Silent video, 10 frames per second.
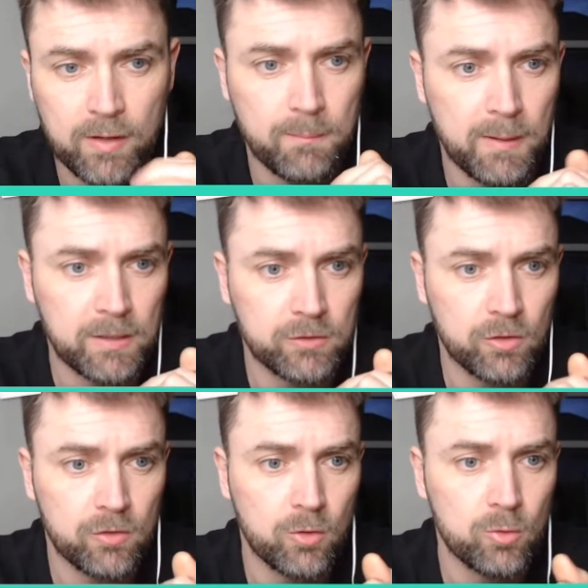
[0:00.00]
and the
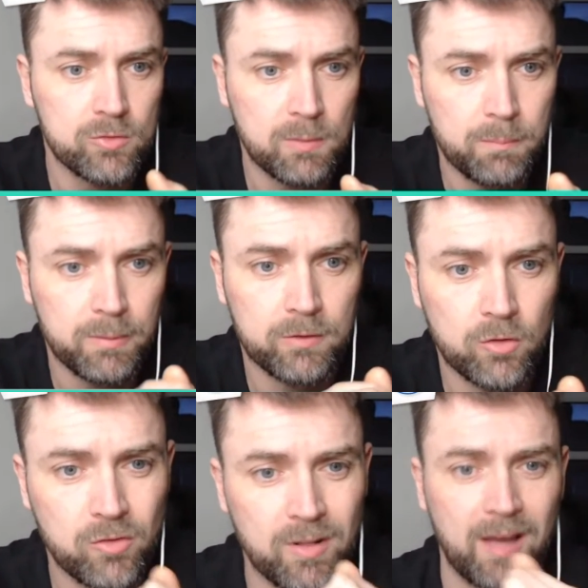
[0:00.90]
manager who simply
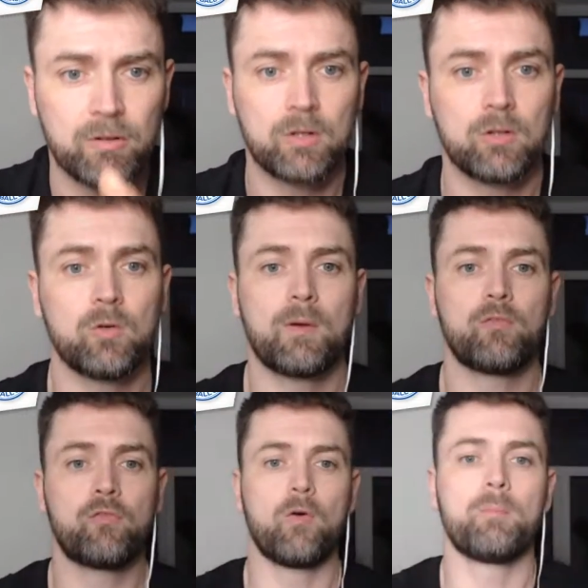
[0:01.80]
doesn't have a clue
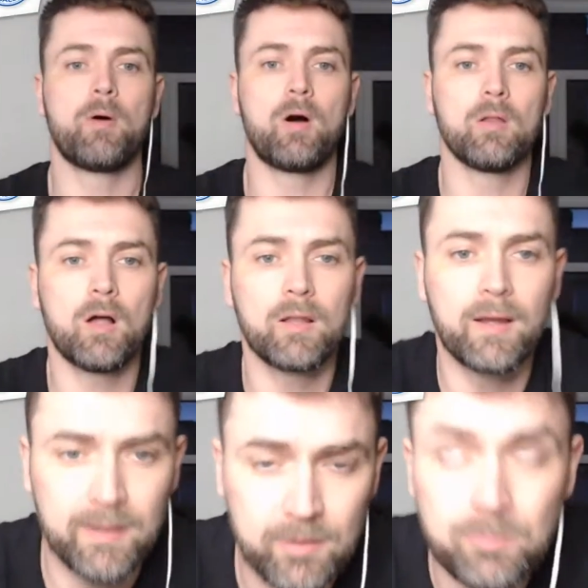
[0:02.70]
about football. Ola